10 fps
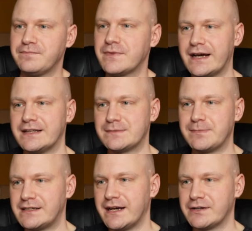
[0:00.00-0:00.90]
Clients
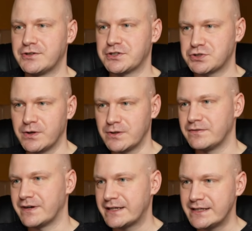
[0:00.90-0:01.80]
maintain control
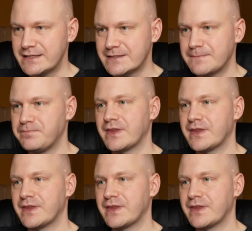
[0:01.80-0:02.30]
over keys,